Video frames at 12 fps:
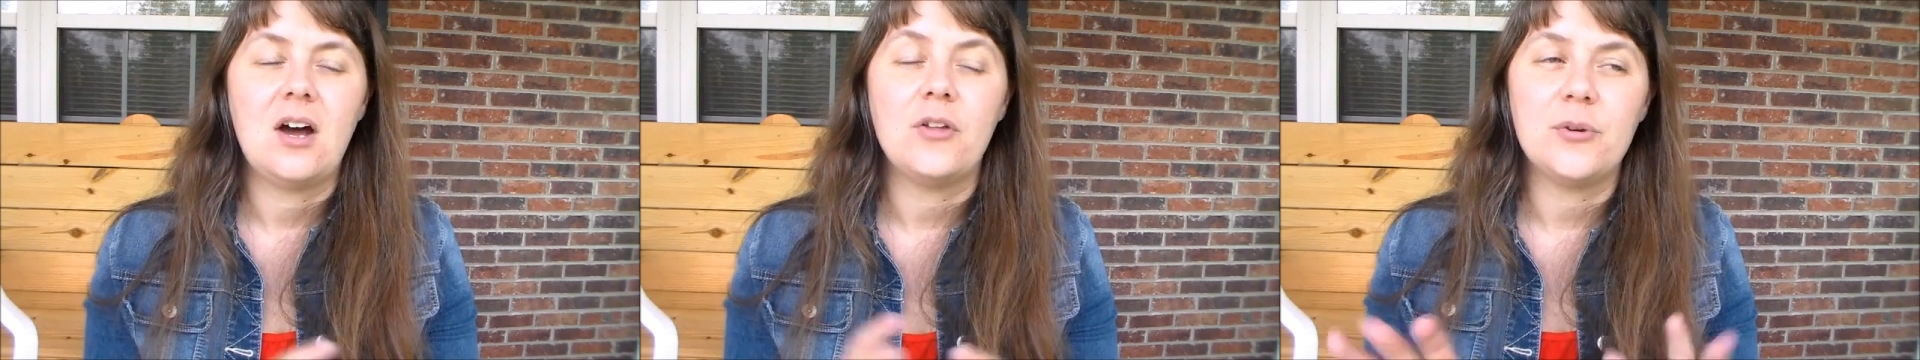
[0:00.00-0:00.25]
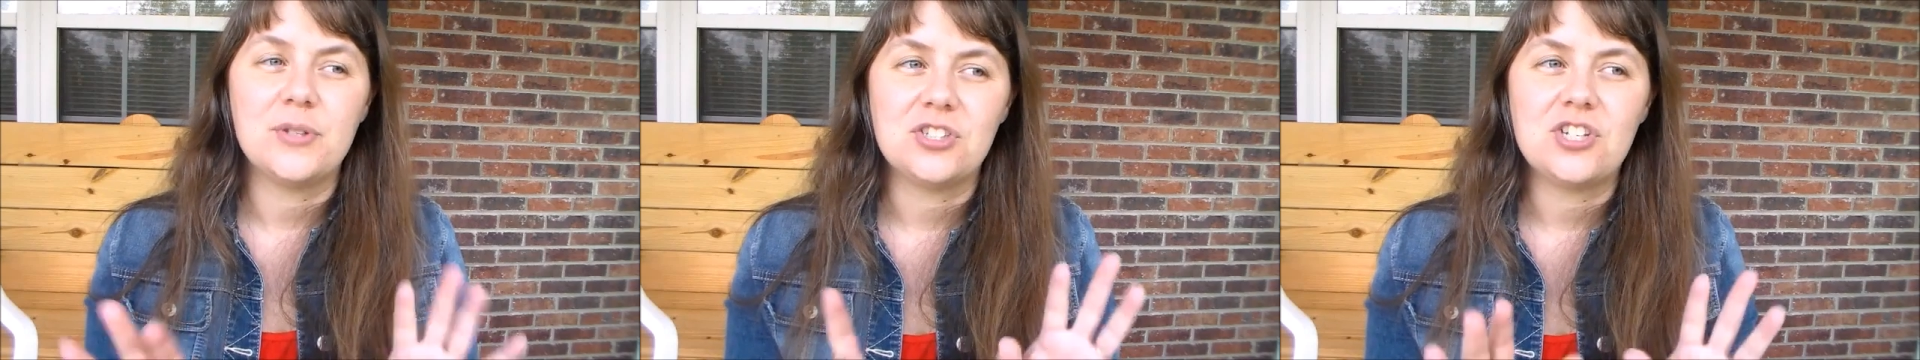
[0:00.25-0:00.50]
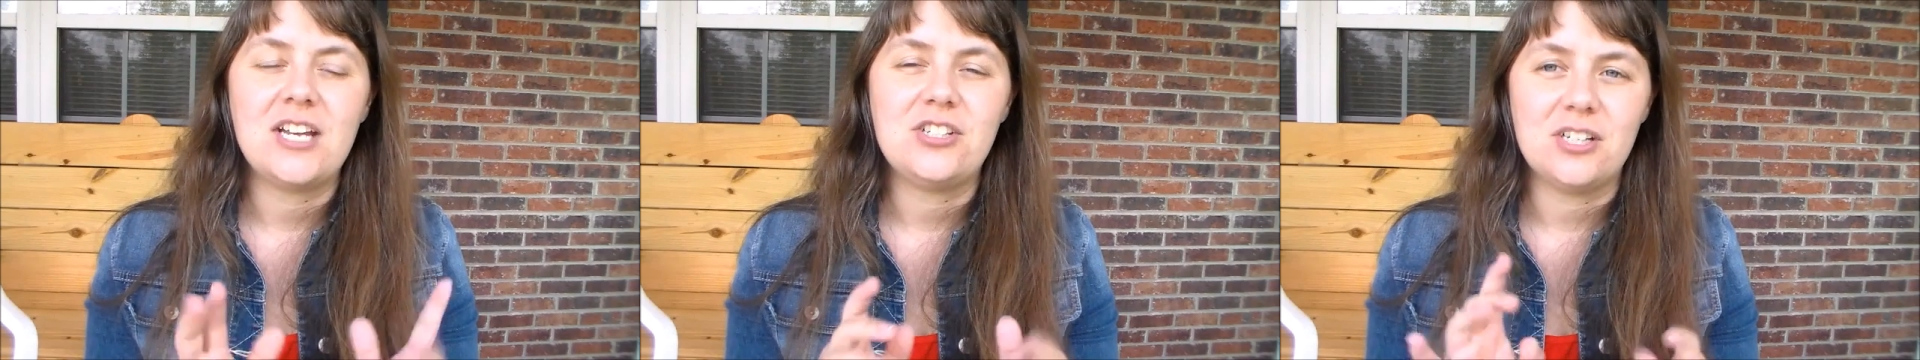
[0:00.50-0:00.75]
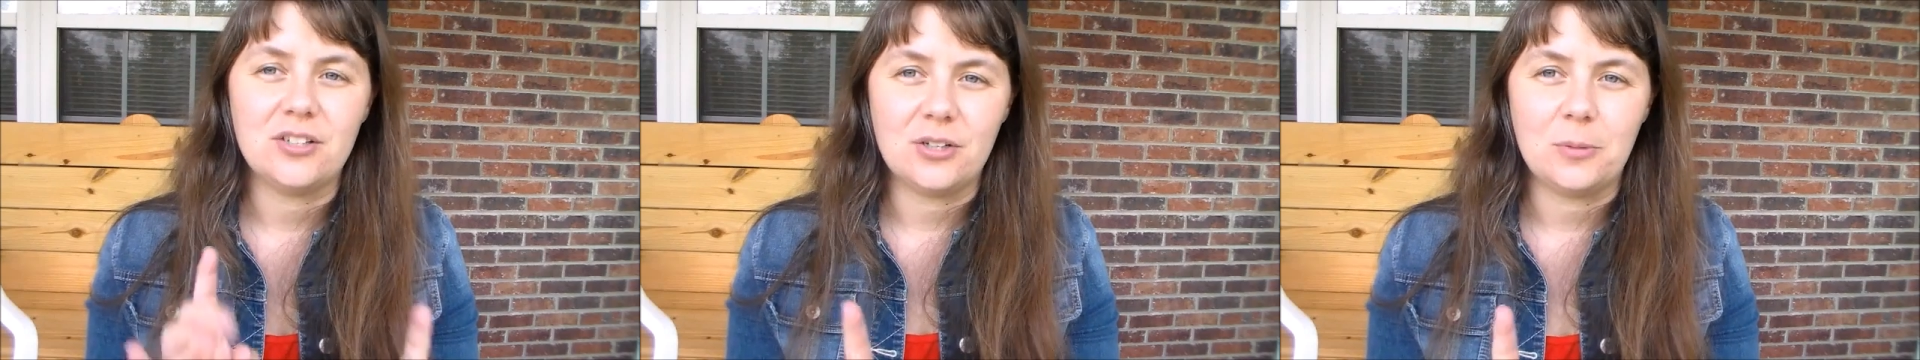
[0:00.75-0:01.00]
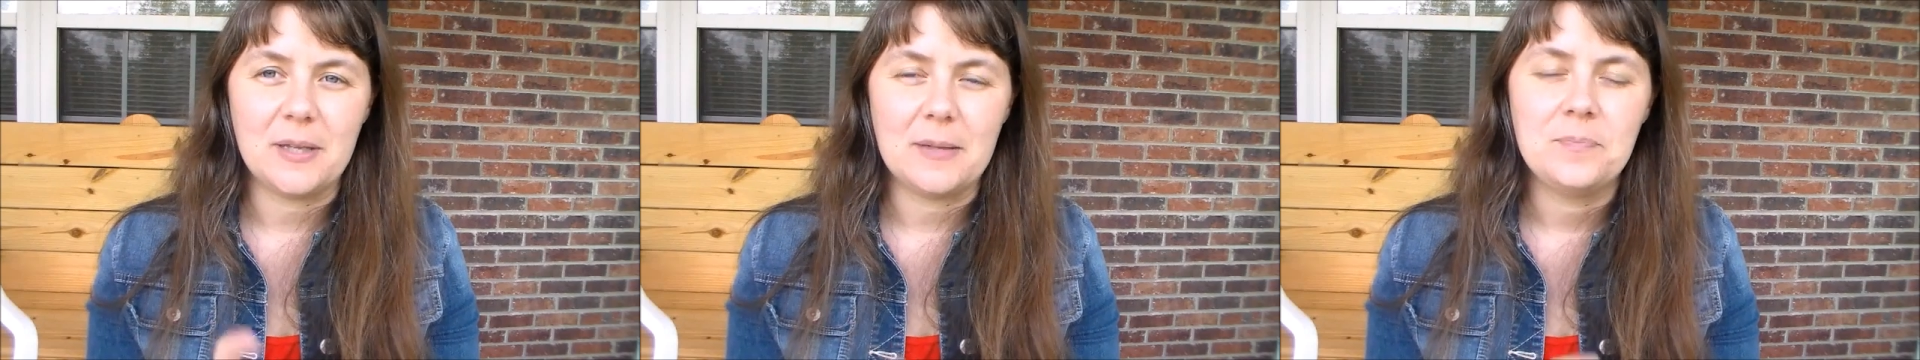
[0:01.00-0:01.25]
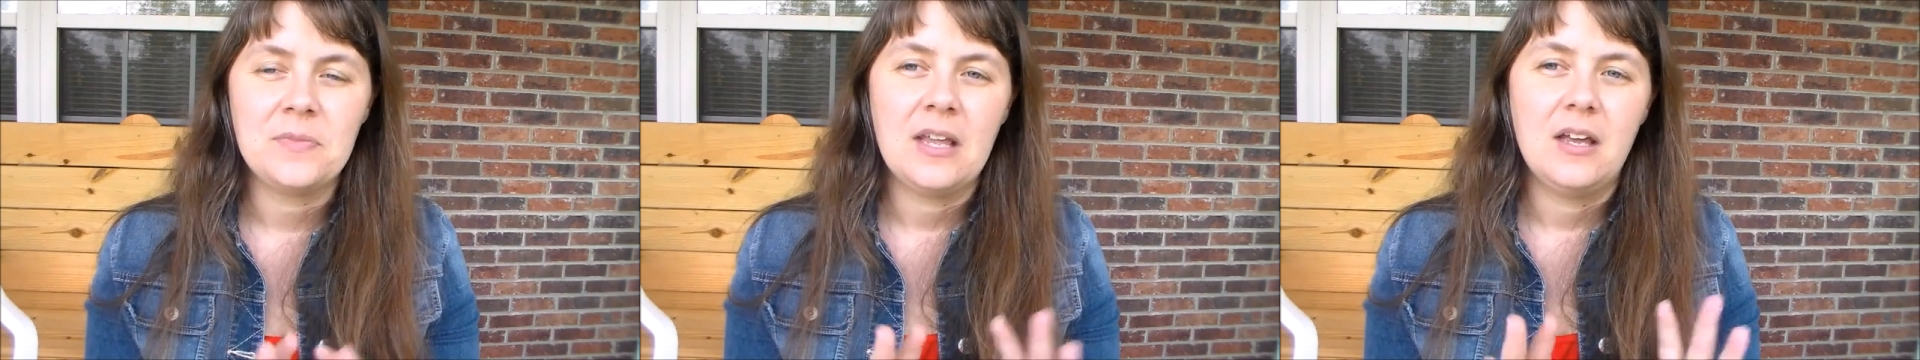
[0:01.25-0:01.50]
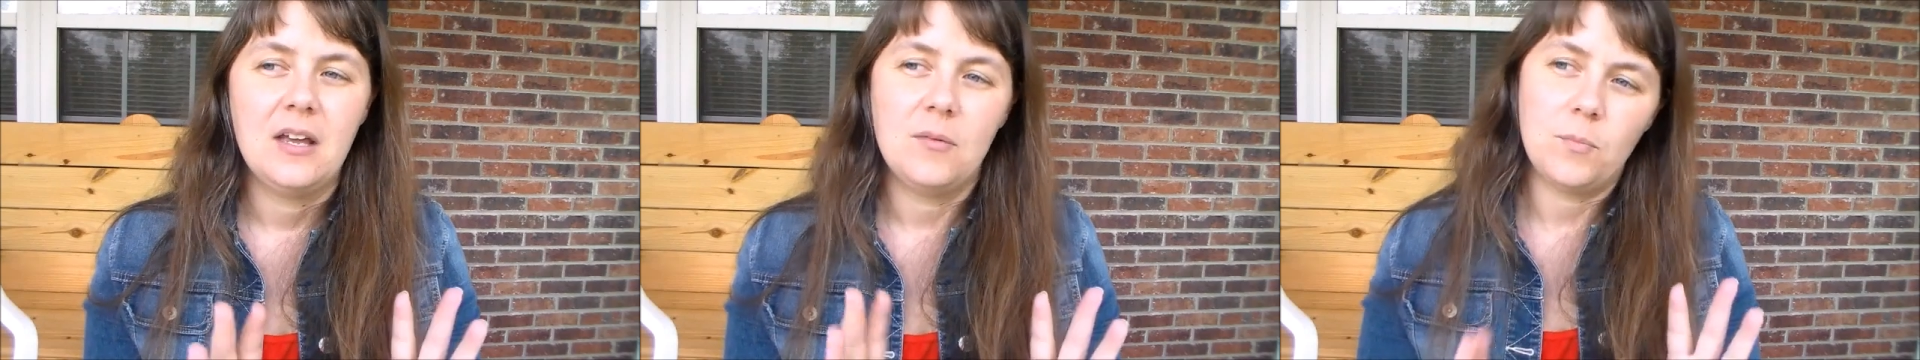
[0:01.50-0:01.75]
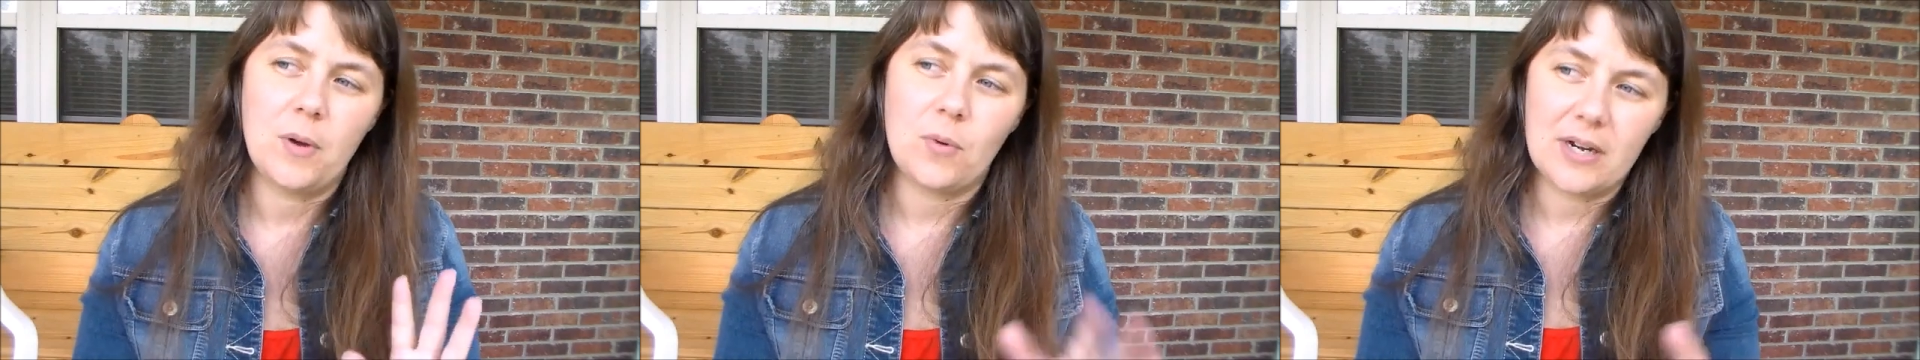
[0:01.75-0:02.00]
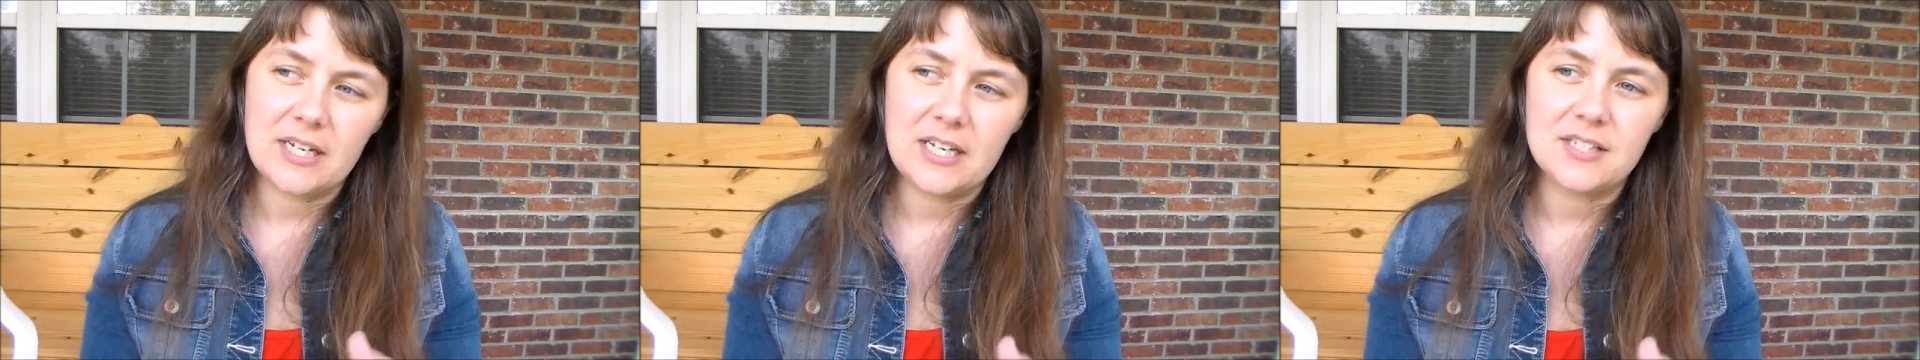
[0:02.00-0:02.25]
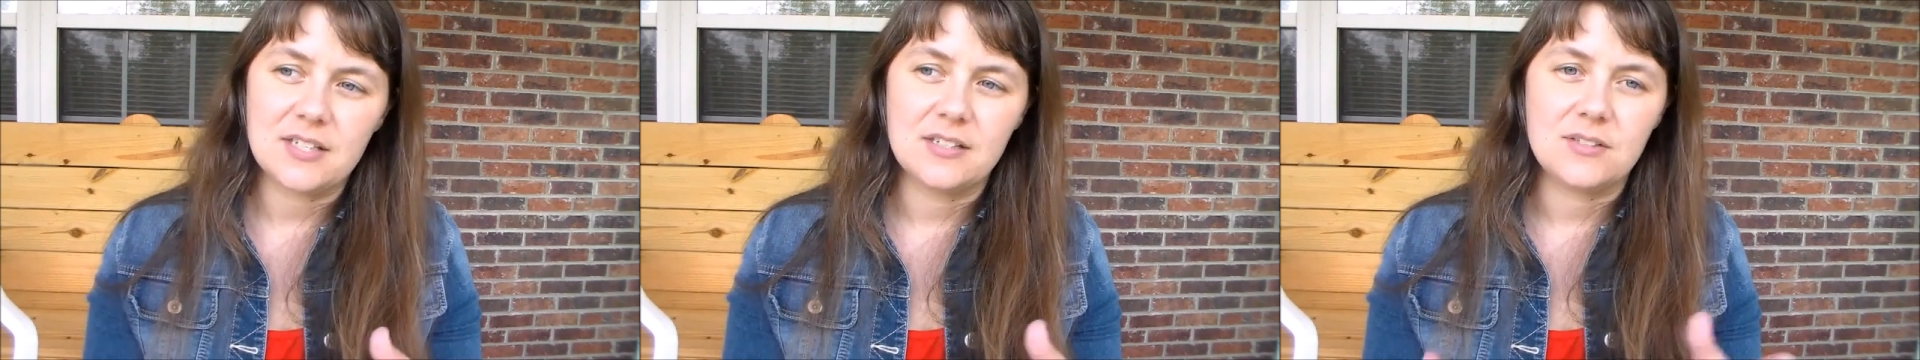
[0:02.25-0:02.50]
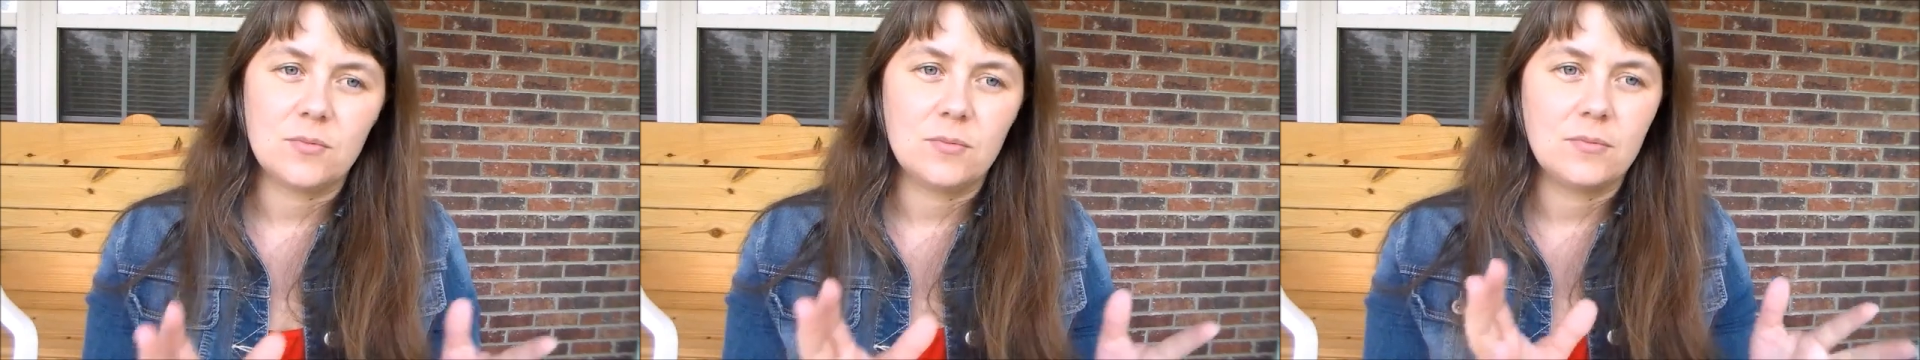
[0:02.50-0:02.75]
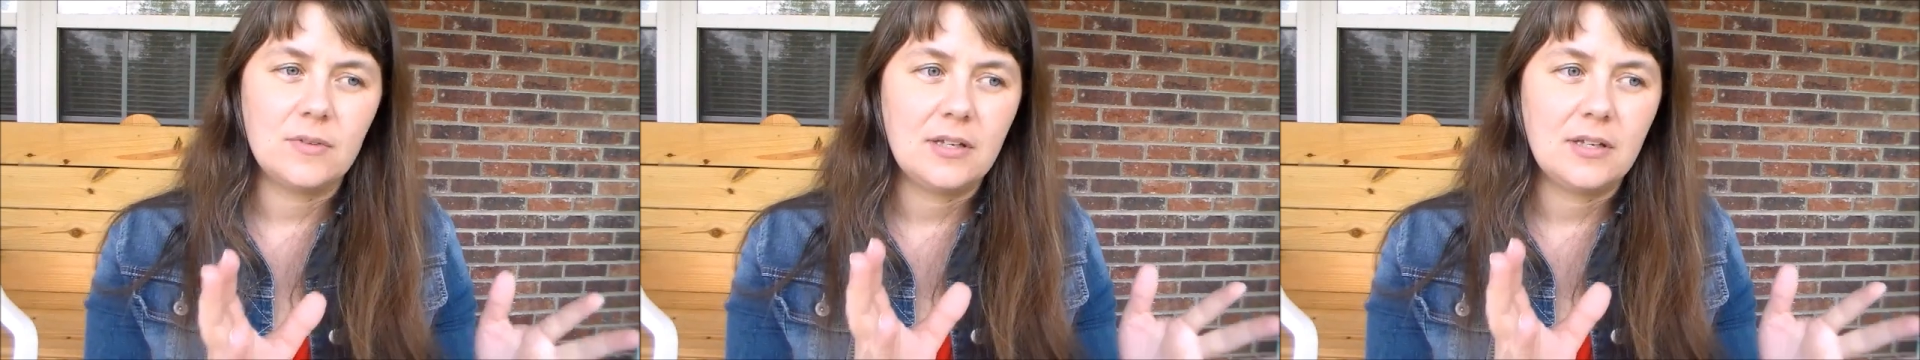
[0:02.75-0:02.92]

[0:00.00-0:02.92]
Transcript: although it's changing a little bit. But what it is is